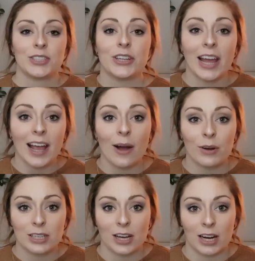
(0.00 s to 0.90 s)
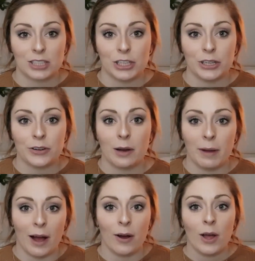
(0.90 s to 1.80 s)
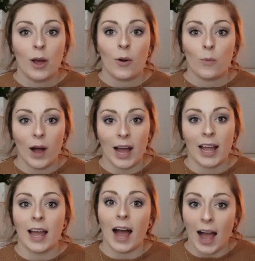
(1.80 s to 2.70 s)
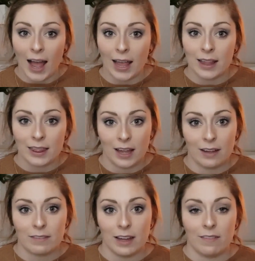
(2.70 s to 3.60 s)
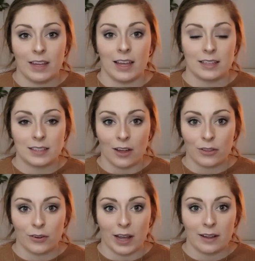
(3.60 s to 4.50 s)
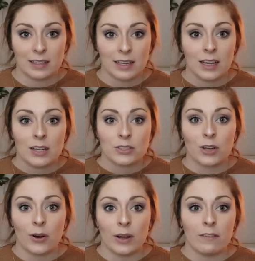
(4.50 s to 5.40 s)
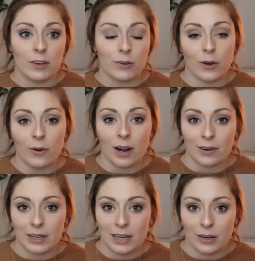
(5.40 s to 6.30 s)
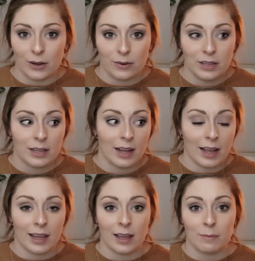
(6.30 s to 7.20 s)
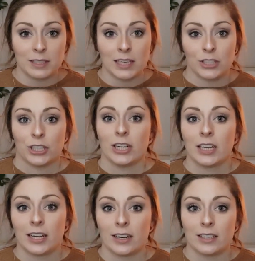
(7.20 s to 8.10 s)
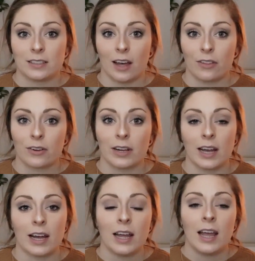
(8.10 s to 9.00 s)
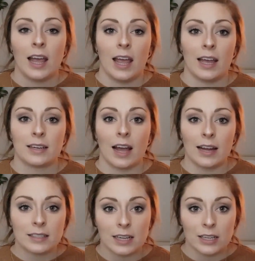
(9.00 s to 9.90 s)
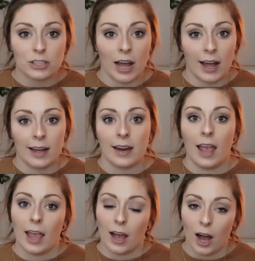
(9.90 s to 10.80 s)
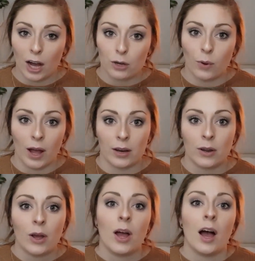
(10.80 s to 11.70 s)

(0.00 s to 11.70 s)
Today I want to talk to you about why I love living in South Korea. So if you don't already know, I am a teacher here in South Korea and I teach at a hagwon,